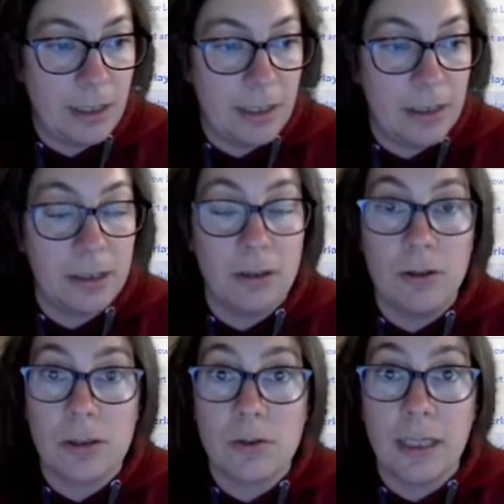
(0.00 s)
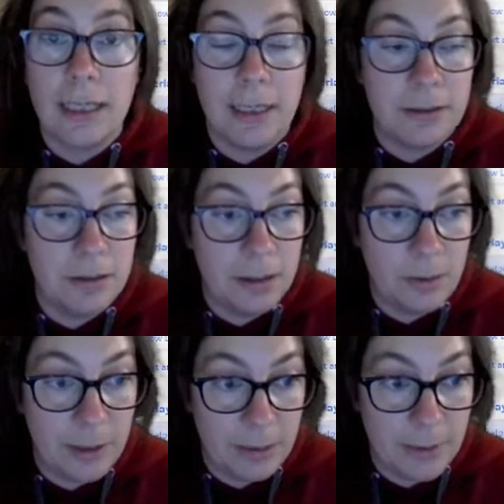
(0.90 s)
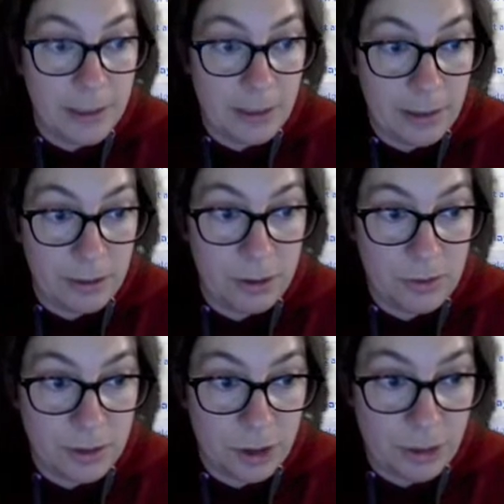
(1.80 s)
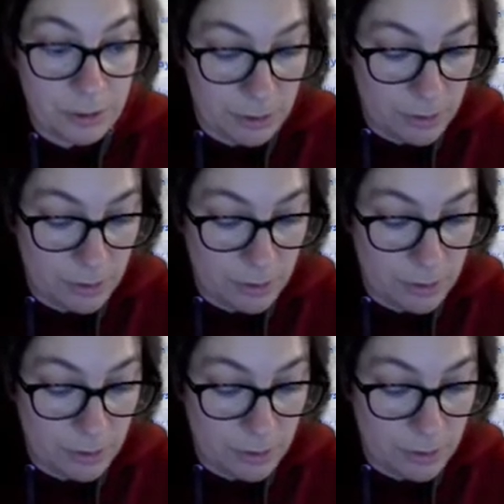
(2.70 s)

And I can also add the Wikipedia link just in general.